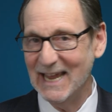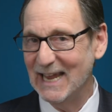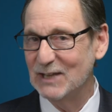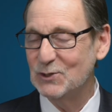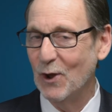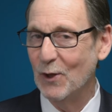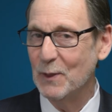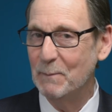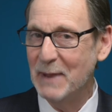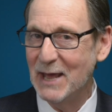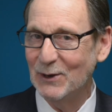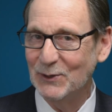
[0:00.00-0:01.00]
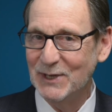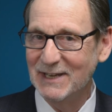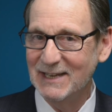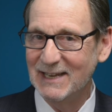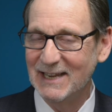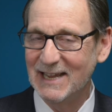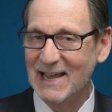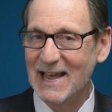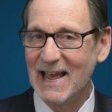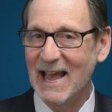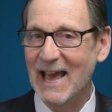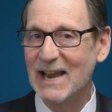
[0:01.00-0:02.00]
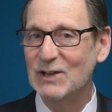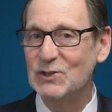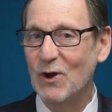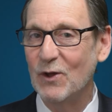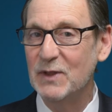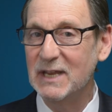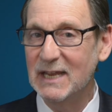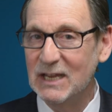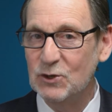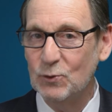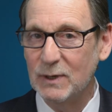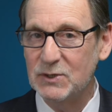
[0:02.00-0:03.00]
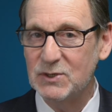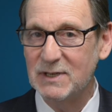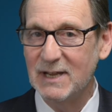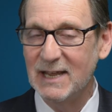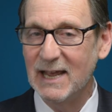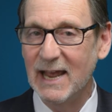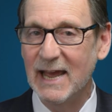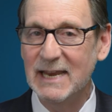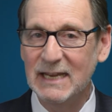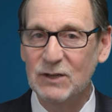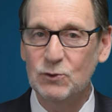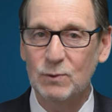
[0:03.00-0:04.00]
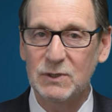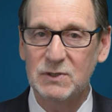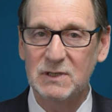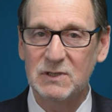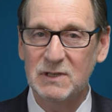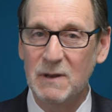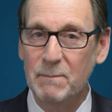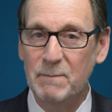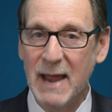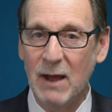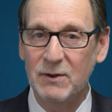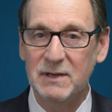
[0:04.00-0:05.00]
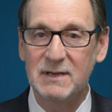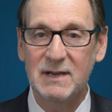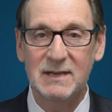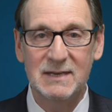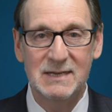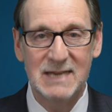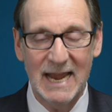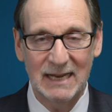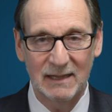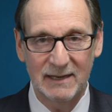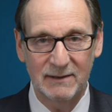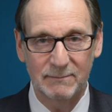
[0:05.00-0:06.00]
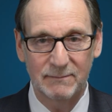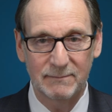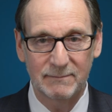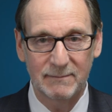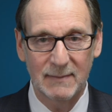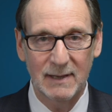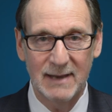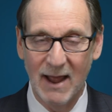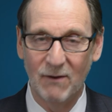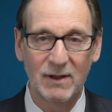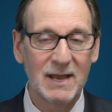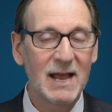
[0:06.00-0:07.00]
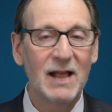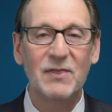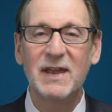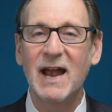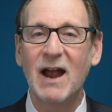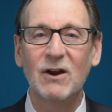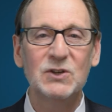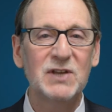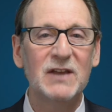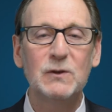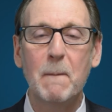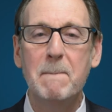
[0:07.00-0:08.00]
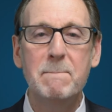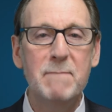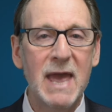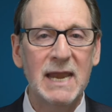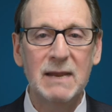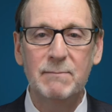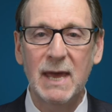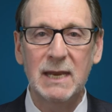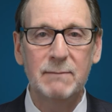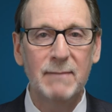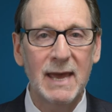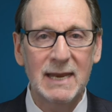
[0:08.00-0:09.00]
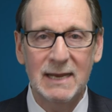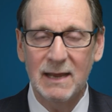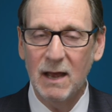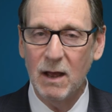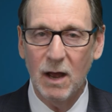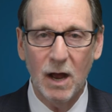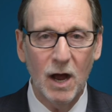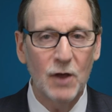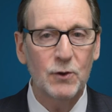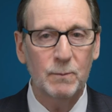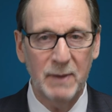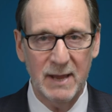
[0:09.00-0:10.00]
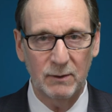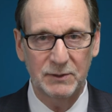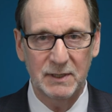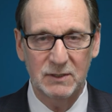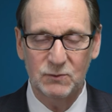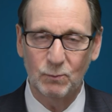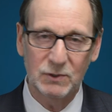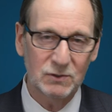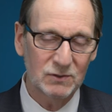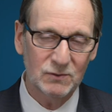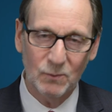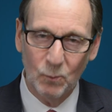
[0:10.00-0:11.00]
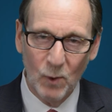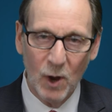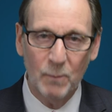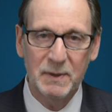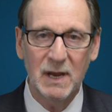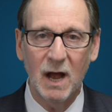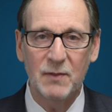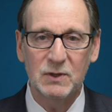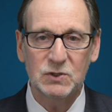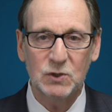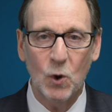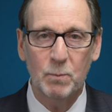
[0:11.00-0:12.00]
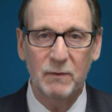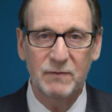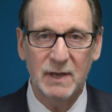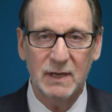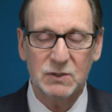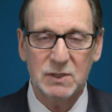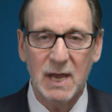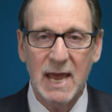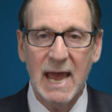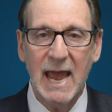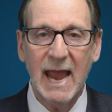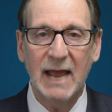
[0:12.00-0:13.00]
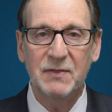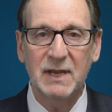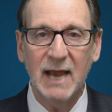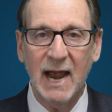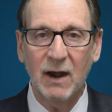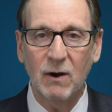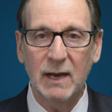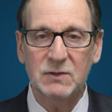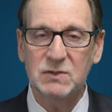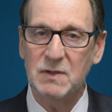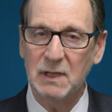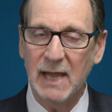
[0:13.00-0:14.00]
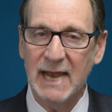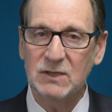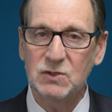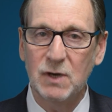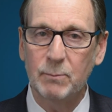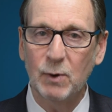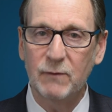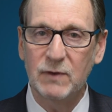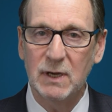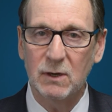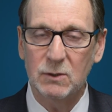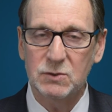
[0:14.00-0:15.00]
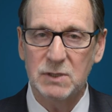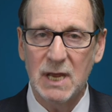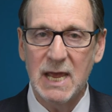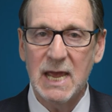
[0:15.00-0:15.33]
it's on the penalty, and it's on the interest, and interest is compounded daily. Now, the IRS has many, many, many other penalties, which is well beyond the scope of this, and the IRS in the last number of years